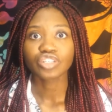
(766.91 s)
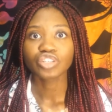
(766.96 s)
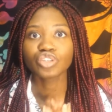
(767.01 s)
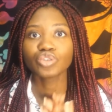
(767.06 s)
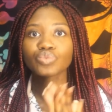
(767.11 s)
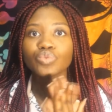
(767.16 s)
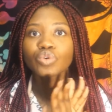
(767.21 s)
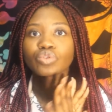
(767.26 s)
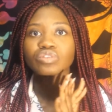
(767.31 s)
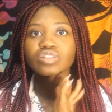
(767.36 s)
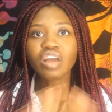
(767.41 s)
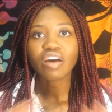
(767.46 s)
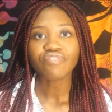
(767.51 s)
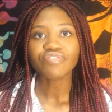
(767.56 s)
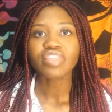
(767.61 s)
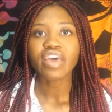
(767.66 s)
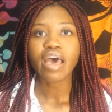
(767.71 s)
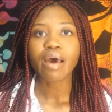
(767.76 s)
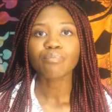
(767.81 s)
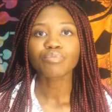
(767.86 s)
You will love
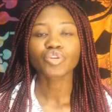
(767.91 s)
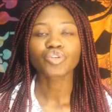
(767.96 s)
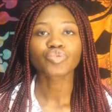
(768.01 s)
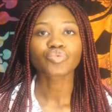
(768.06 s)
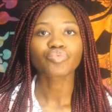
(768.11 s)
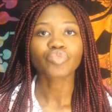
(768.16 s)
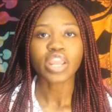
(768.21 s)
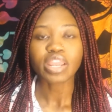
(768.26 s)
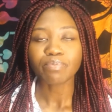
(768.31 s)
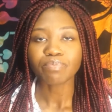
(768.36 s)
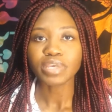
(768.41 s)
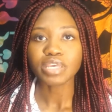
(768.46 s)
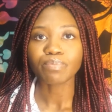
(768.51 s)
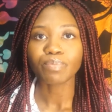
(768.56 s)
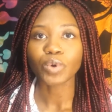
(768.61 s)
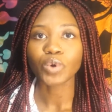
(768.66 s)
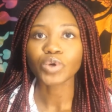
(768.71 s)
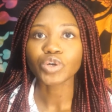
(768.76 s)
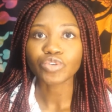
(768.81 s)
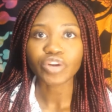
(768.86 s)
them, great
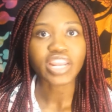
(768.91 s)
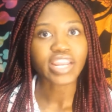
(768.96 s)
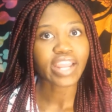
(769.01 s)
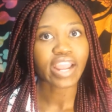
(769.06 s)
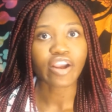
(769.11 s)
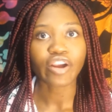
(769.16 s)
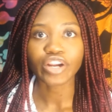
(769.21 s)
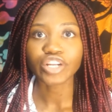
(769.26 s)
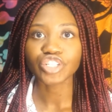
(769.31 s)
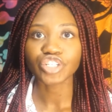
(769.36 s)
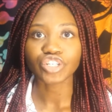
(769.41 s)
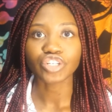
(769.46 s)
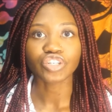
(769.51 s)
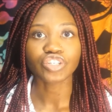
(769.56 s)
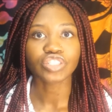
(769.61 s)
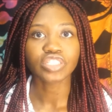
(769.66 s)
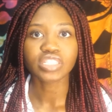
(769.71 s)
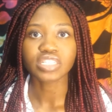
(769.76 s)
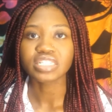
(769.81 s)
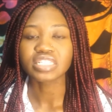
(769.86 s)
people, great
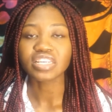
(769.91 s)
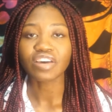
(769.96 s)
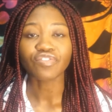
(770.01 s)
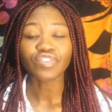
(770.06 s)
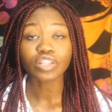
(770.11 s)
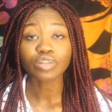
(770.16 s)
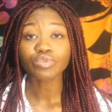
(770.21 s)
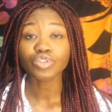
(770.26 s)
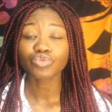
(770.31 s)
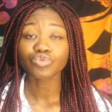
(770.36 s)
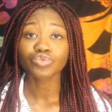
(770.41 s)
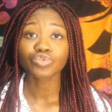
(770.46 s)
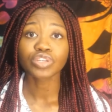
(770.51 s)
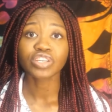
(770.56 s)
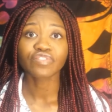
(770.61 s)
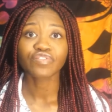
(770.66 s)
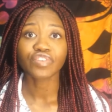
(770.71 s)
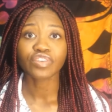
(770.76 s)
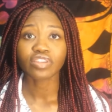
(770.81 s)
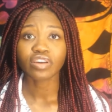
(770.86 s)
characters. Definitely was rooting
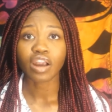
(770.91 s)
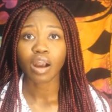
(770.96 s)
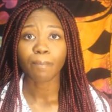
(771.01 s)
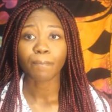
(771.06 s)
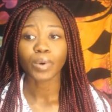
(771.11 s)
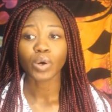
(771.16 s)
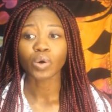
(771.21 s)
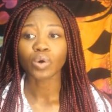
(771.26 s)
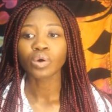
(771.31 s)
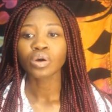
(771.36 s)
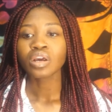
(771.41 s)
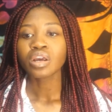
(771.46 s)
for the couple.